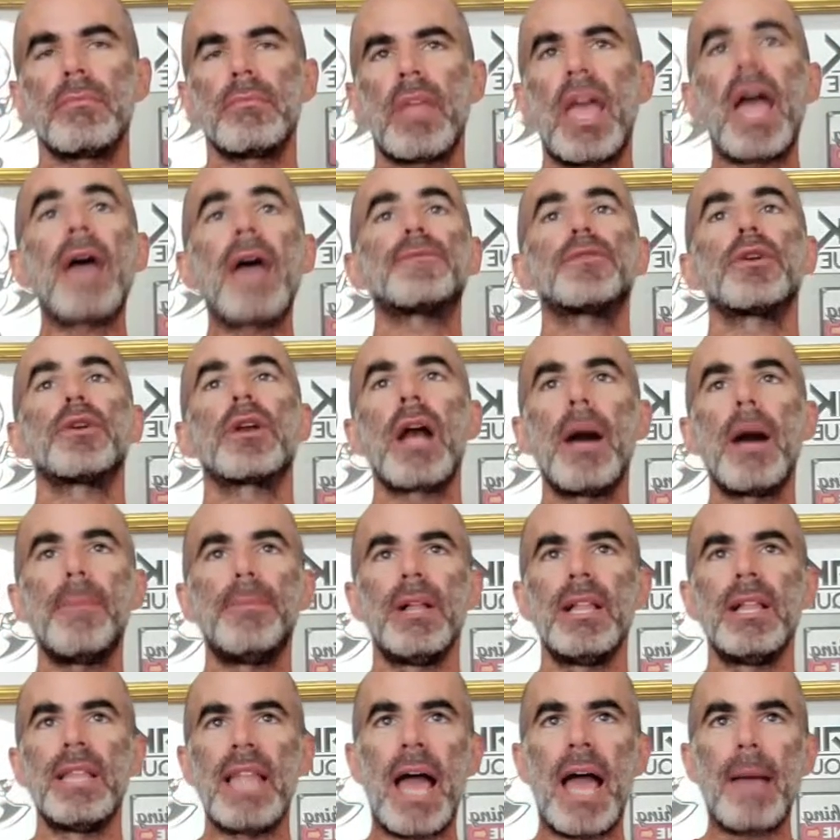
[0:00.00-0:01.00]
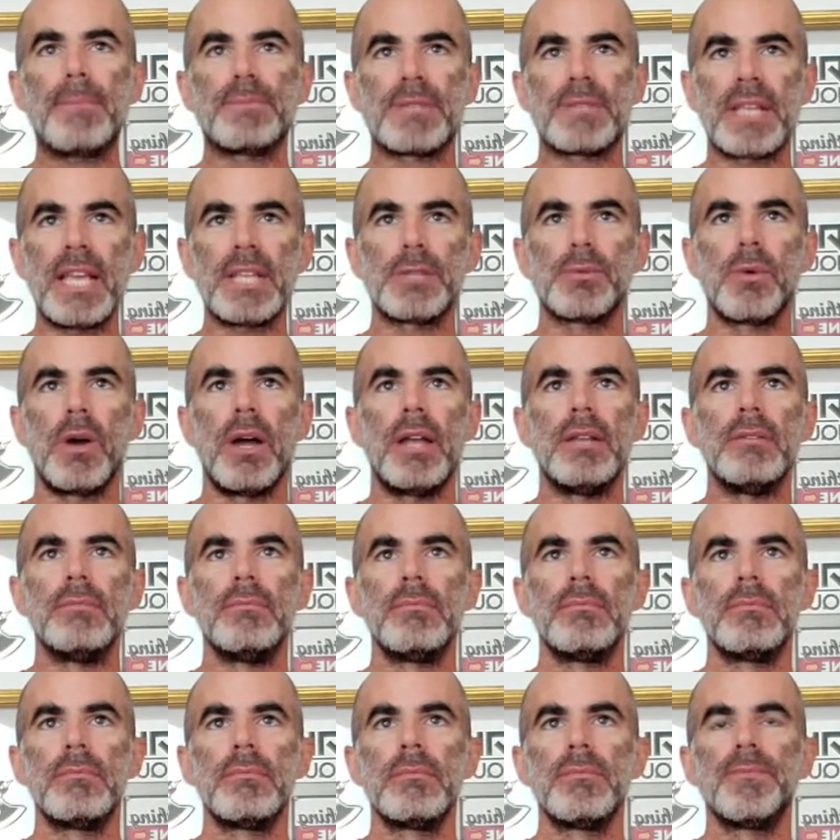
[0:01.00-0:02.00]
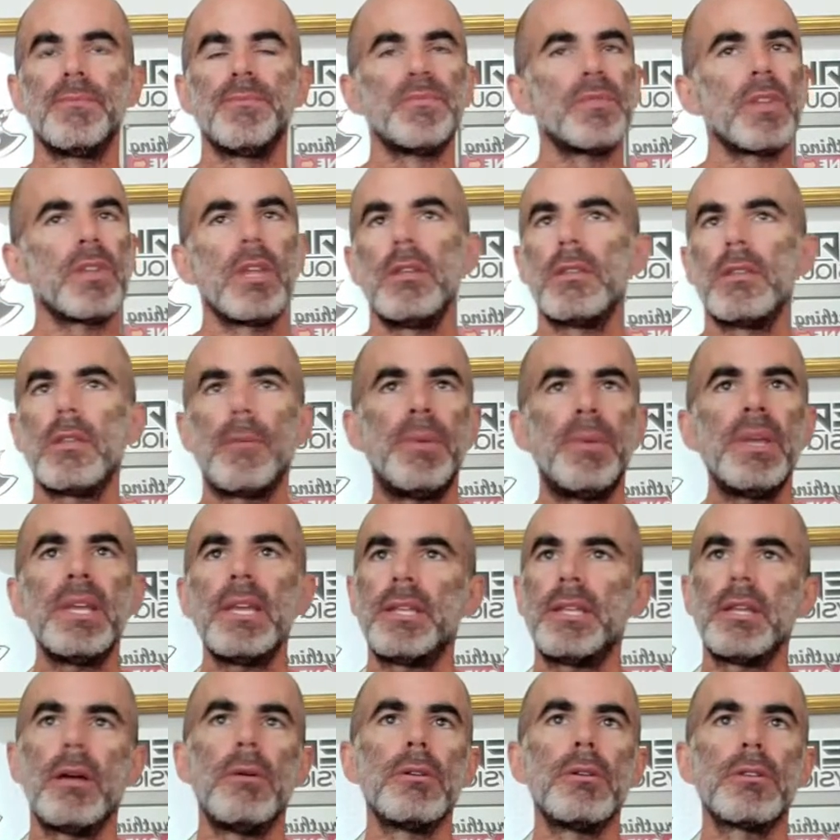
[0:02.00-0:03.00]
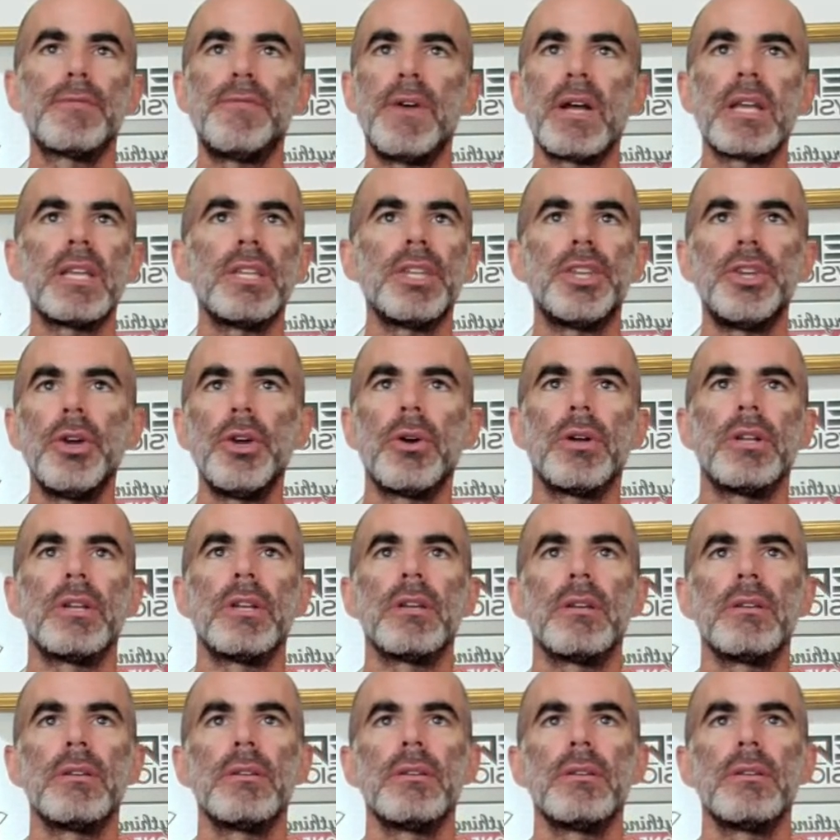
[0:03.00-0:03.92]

After a couple of laps, guess what? The pinky toe was fucking cured.